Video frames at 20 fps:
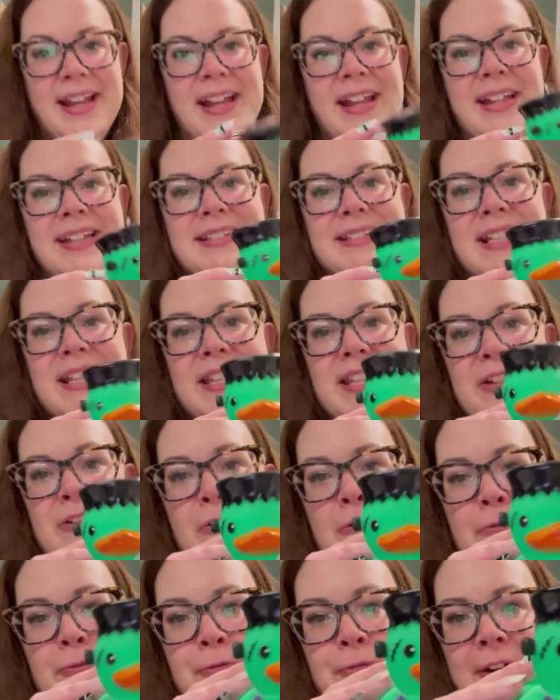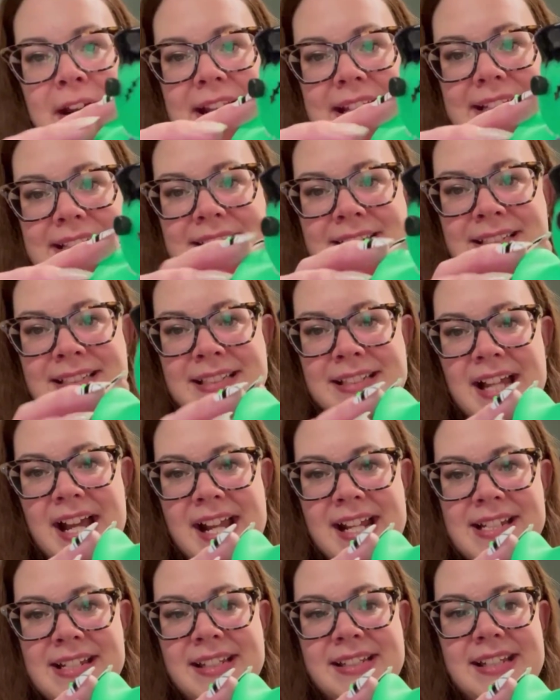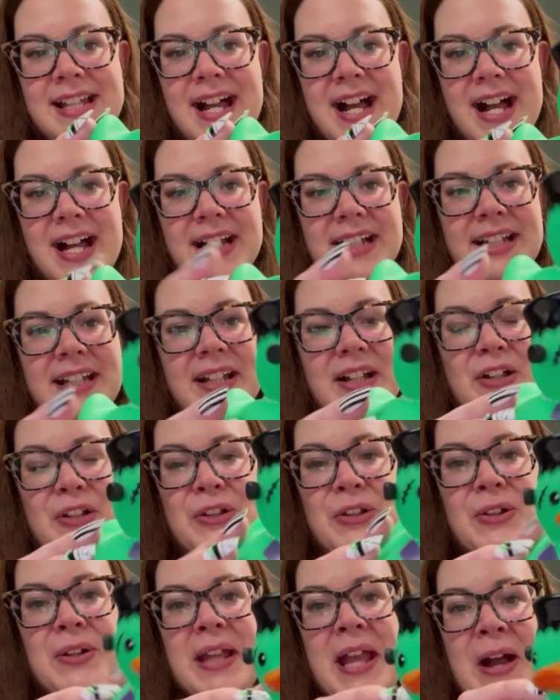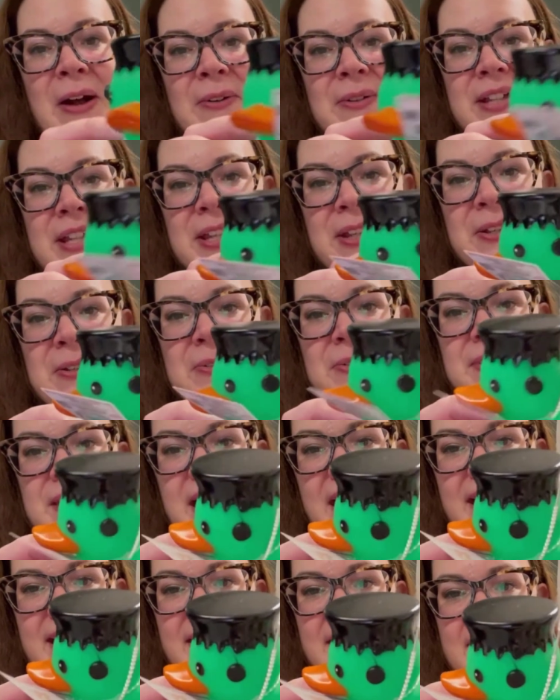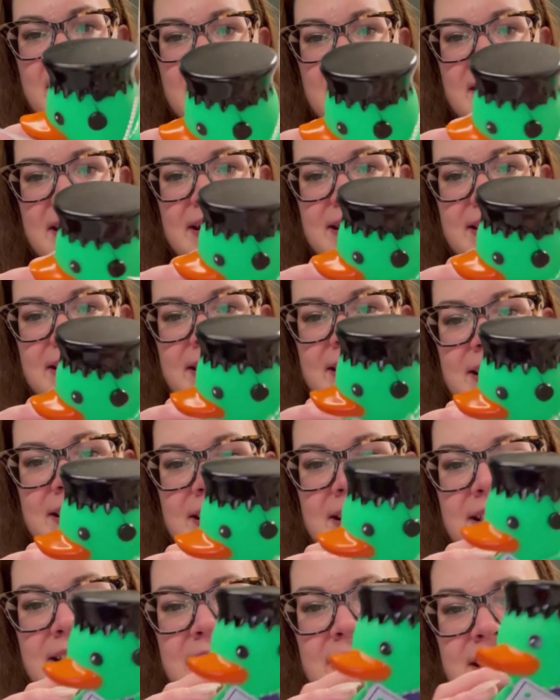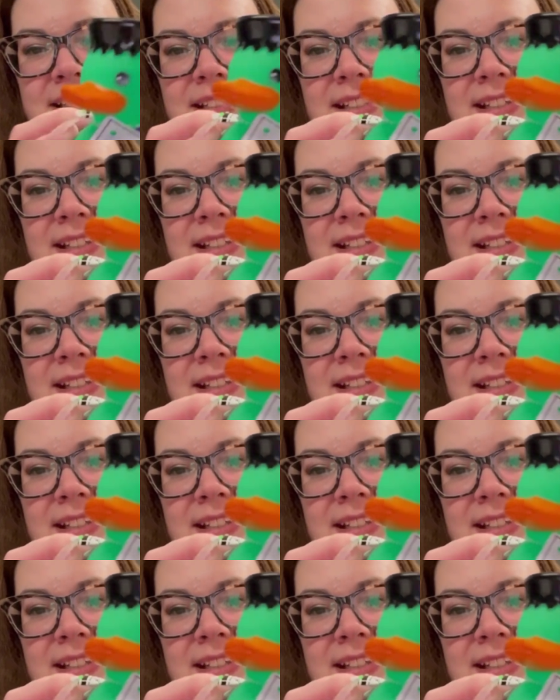It's a little Frankenstein duck. Look how cute that is.